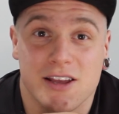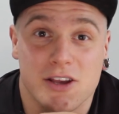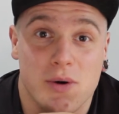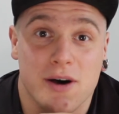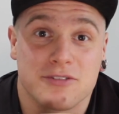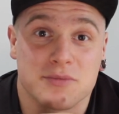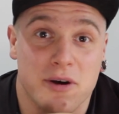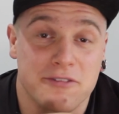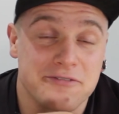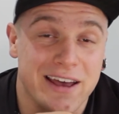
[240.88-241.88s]
go after
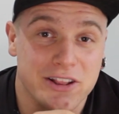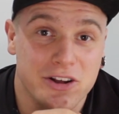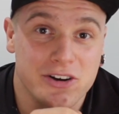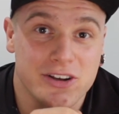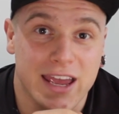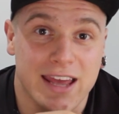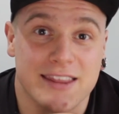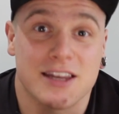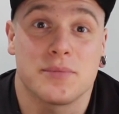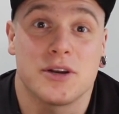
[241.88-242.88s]
my fat log,
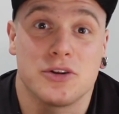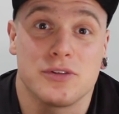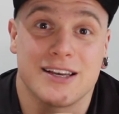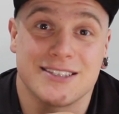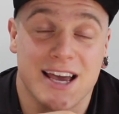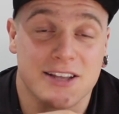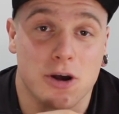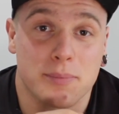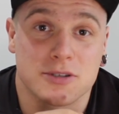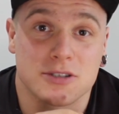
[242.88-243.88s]
and then I'm going to do the exact
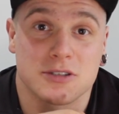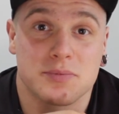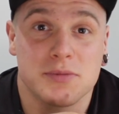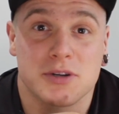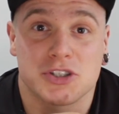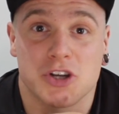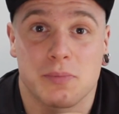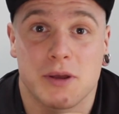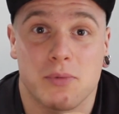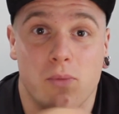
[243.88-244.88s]
opposite to pretty much
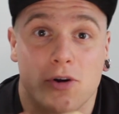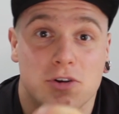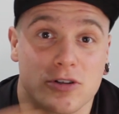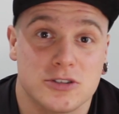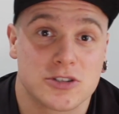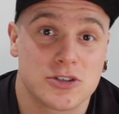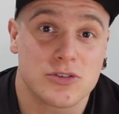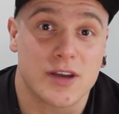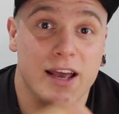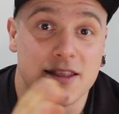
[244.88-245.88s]
show people what not to
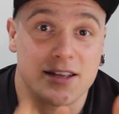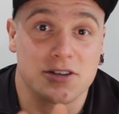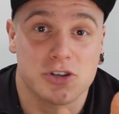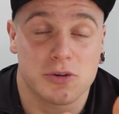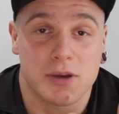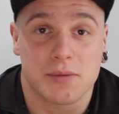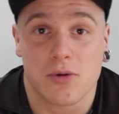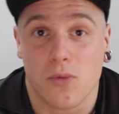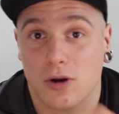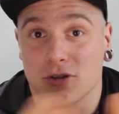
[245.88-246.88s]
do, and then show
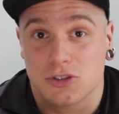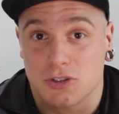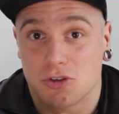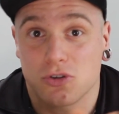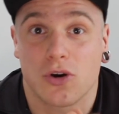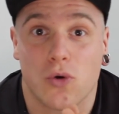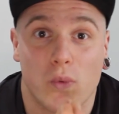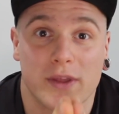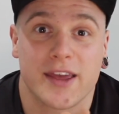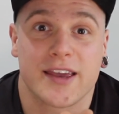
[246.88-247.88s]
people what to do
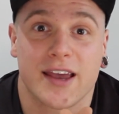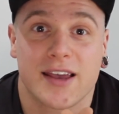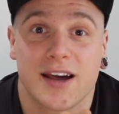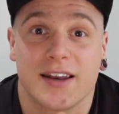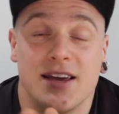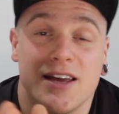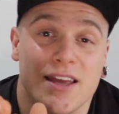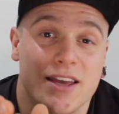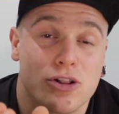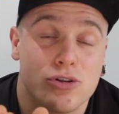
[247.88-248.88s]
when they get cut,
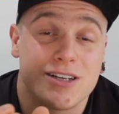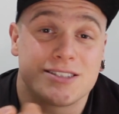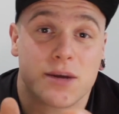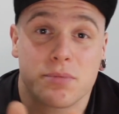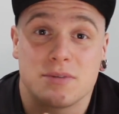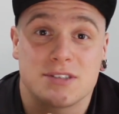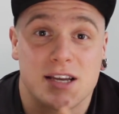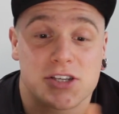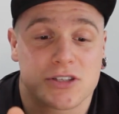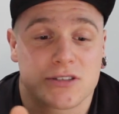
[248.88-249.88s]
including
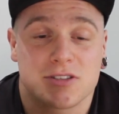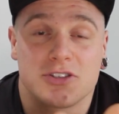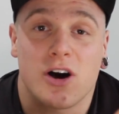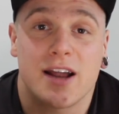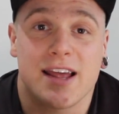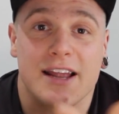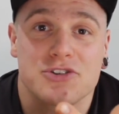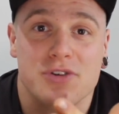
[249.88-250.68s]
supplementations, diet, and